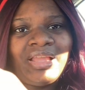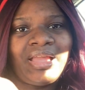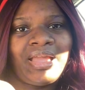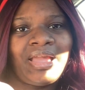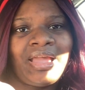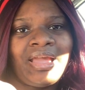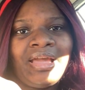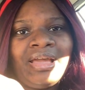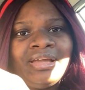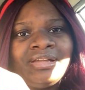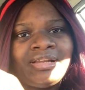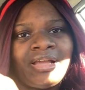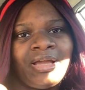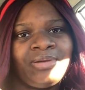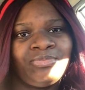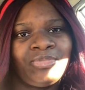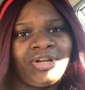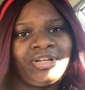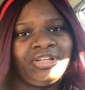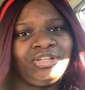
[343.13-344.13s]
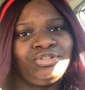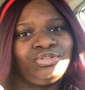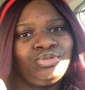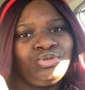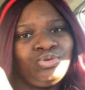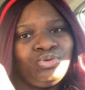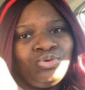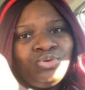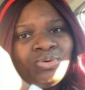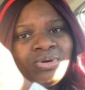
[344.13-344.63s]
and I'm ready
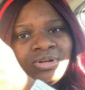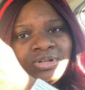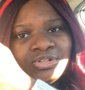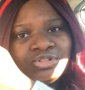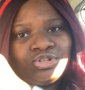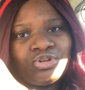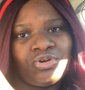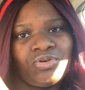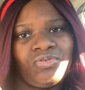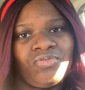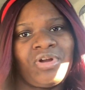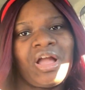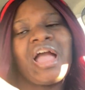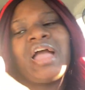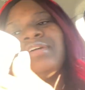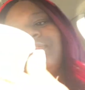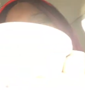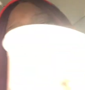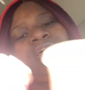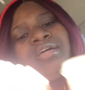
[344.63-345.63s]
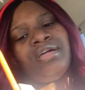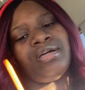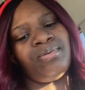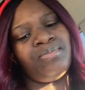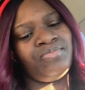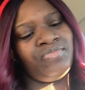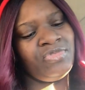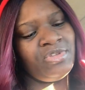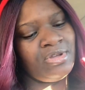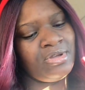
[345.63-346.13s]
to try
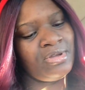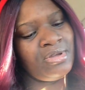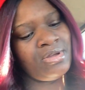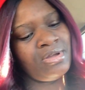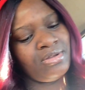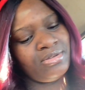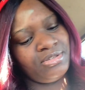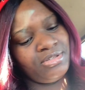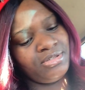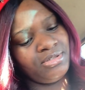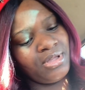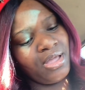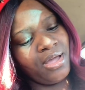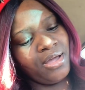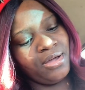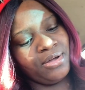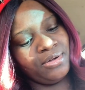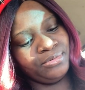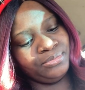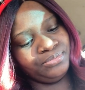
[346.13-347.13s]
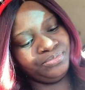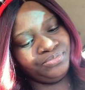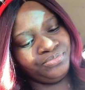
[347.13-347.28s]
them. So,